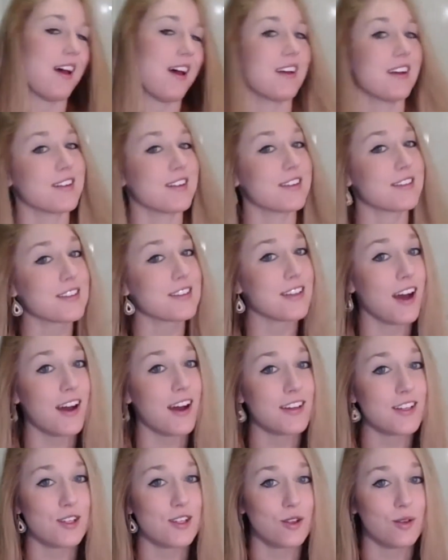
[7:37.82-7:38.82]
you just
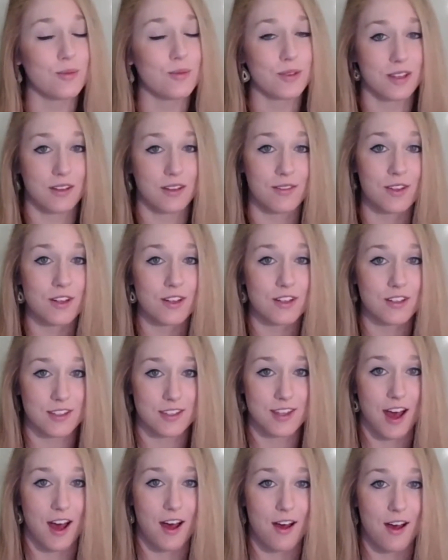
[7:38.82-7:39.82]
got to believe in
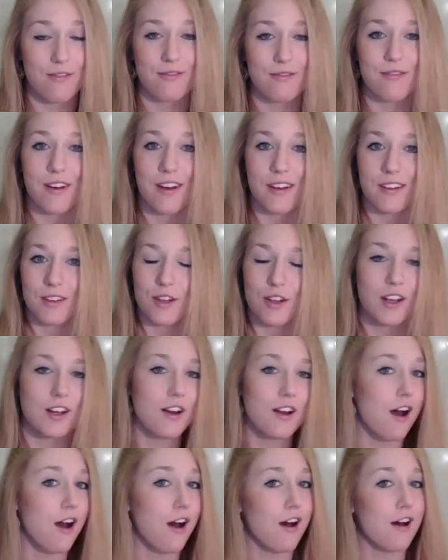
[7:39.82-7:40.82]
yourself. Look at
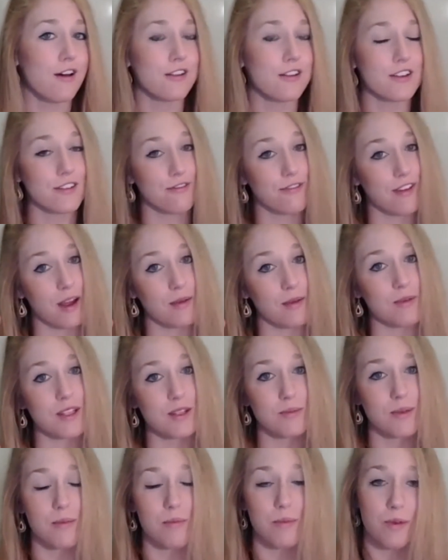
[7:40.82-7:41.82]
all the famous
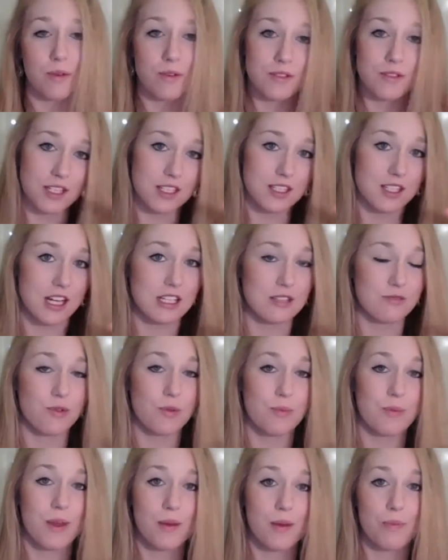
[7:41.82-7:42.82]
people,
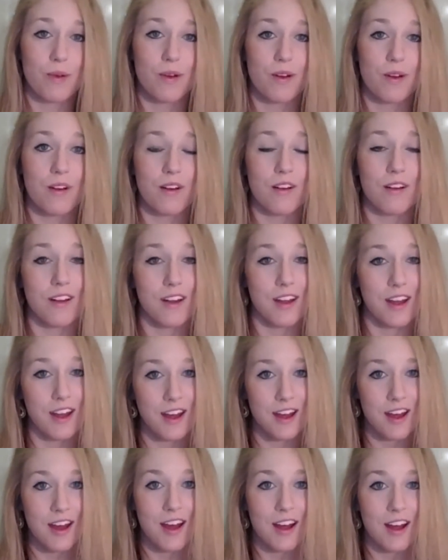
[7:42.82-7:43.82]
successful people.
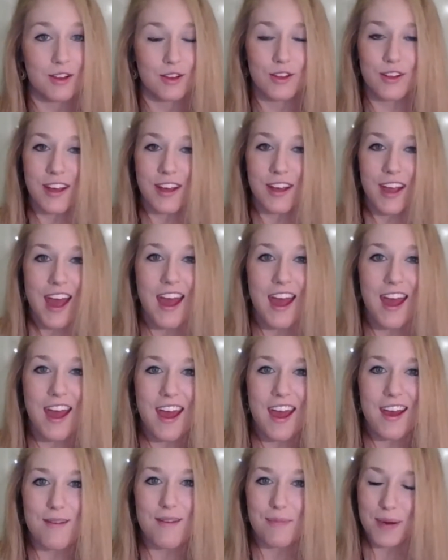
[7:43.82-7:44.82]
Look
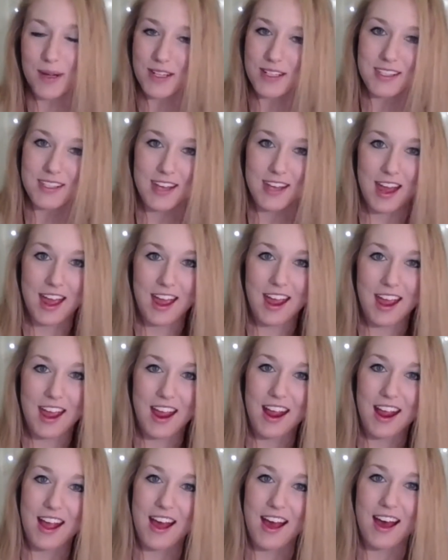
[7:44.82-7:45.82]
at, per
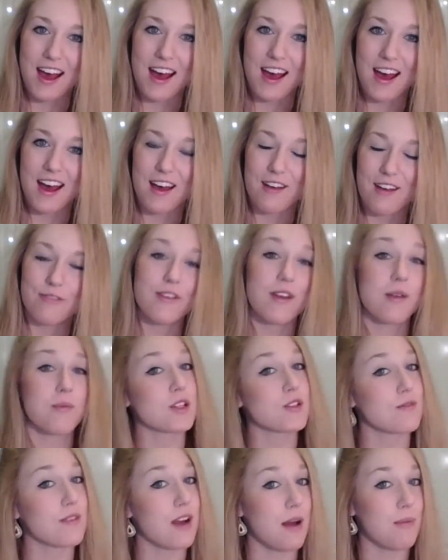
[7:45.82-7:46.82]
se,
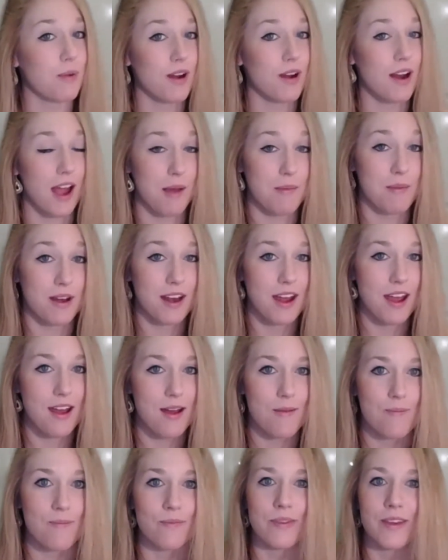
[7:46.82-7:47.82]
famous rapper
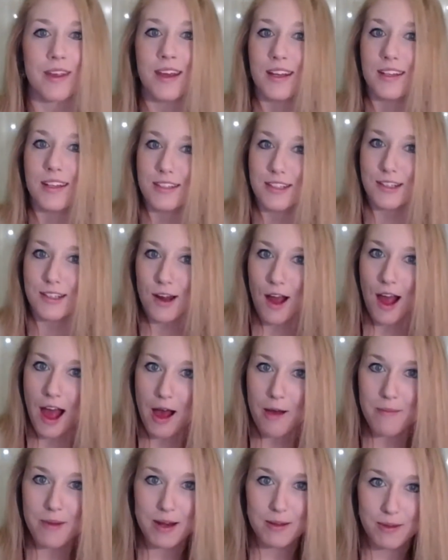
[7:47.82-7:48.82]
Eminem. Do you know
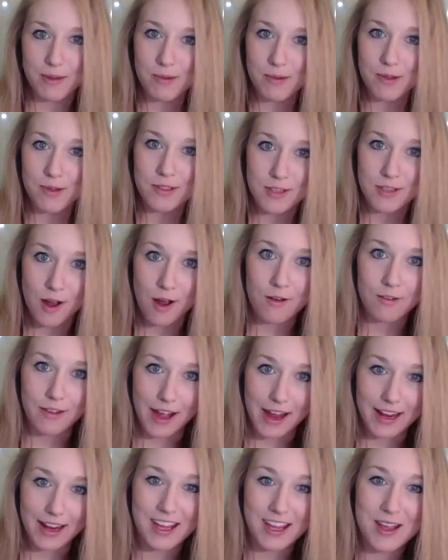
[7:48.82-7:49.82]
how many people don't
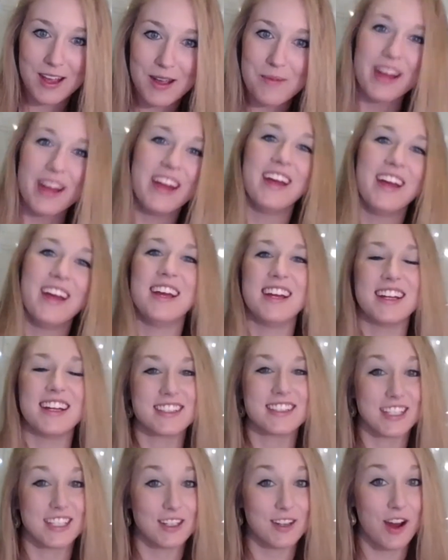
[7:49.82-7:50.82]
like him?
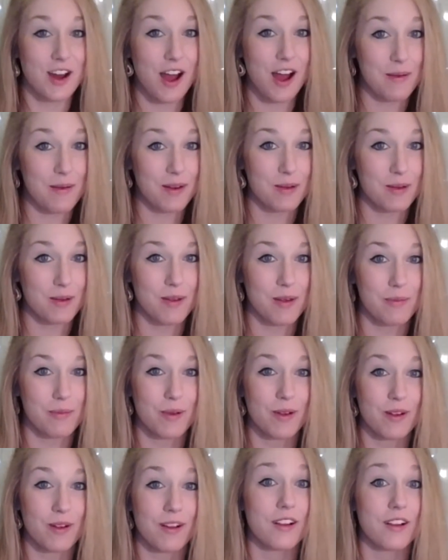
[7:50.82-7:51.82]
Do you know how many
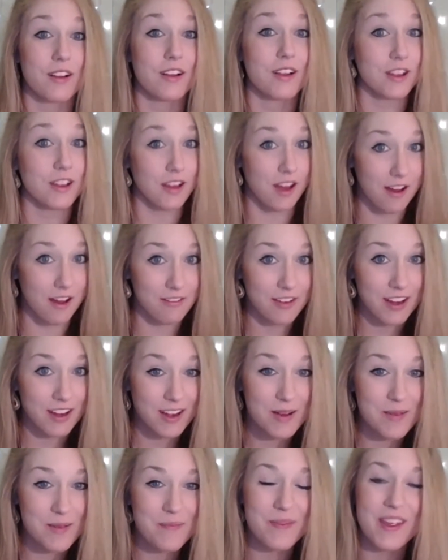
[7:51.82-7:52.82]
people love
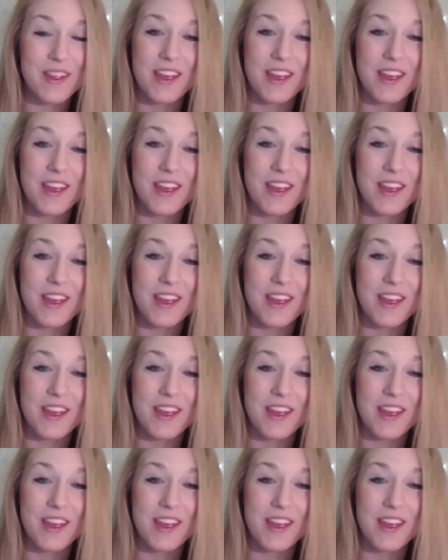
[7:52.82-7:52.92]
him?